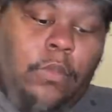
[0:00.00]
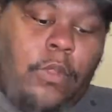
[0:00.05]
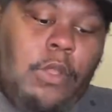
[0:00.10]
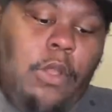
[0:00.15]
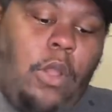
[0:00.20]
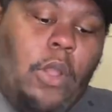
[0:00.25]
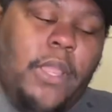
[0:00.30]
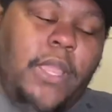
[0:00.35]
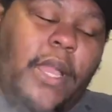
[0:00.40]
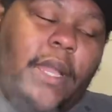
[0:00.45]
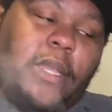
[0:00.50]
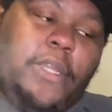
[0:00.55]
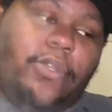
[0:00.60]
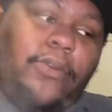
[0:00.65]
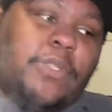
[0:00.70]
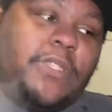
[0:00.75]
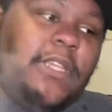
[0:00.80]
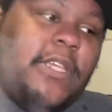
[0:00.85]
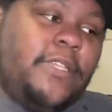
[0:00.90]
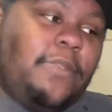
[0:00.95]
Or y'all could do a
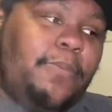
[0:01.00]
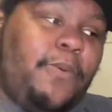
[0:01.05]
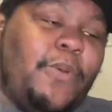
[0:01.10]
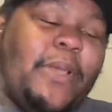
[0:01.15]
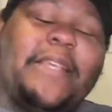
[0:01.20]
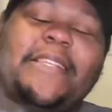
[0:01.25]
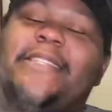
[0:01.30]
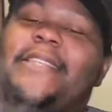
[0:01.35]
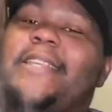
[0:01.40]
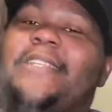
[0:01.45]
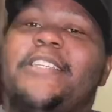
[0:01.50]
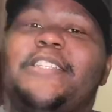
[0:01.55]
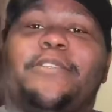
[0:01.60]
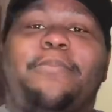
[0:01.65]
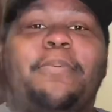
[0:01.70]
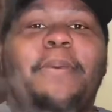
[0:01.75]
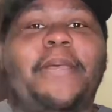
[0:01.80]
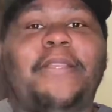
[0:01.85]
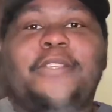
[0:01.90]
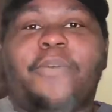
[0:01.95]
teaspoon. It just
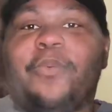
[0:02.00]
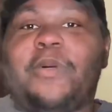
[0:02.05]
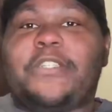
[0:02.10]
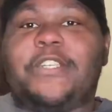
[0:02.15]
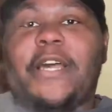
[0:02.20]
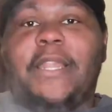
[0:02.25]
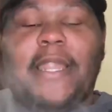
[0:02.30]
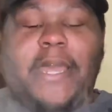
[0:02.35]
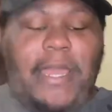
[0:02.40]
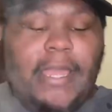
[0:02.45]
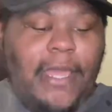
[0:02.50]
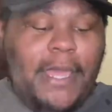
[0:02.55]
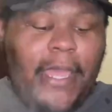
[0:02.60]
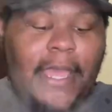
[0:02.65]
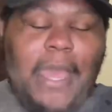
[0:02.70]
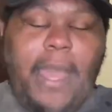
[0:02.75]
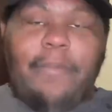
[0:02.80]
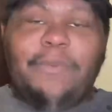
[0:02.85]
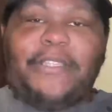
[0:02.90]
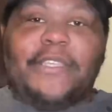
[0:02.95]
depends on what y'all like.
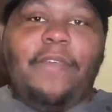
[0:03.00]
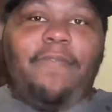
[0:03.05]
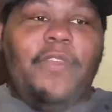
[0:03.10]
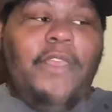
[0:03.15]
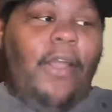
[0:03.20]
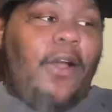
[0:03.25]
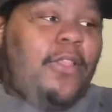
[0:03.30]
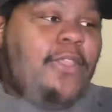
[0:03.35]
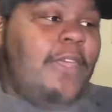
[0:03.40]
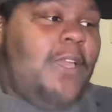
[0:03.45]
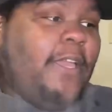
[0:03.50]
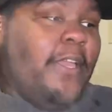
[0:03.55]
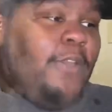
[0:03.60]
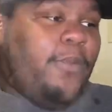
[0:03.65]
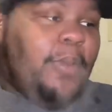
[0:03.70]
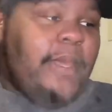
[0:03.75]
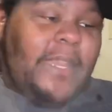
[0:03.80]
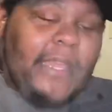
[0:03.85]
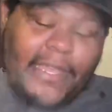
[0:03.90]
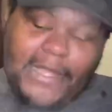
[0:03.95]
I'm just giving y'all the
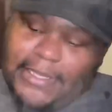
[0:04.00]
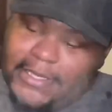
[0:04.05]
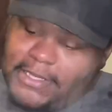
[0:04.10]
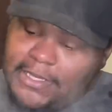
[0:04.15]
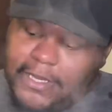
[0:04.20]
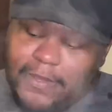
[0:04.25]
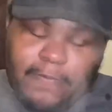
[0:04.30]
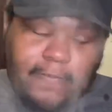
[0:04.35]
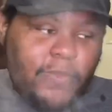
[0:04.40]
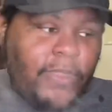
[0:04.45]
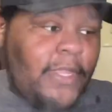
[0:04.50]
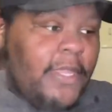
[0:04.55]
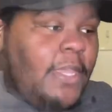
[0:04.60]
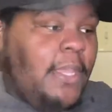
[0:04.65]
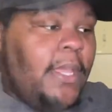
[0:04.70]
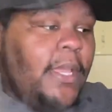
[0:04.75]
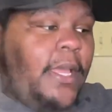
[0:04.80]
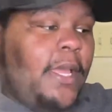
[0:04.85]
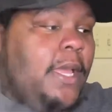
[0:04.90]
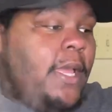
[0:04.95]
ingredients,
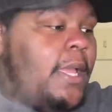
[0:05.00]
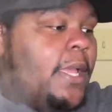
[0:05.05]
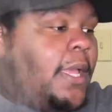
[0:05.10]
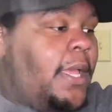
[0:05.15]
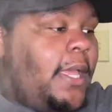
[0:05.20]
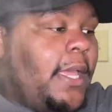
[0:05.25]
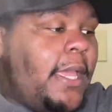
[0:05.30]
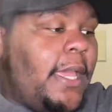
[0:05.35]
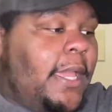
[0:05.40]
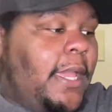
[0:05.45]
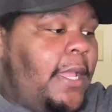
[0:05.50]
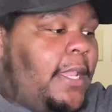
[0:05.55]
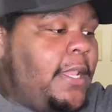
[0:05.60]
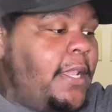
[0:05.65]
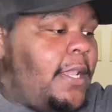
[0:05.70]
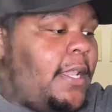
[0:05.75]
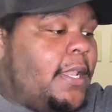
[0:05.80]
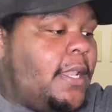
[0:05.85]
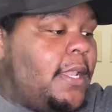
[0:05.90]
and